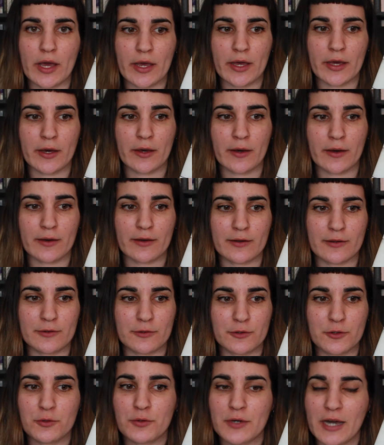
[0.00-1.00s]

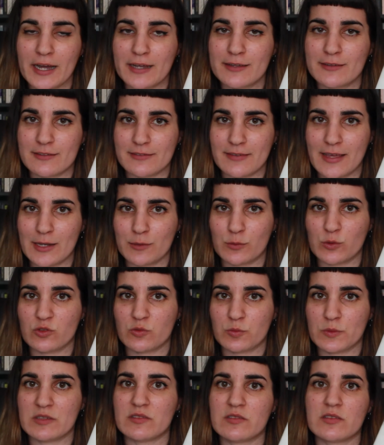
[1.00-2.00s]
kinds of animal
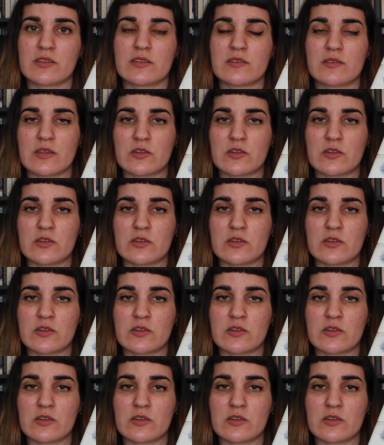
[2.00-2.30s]
species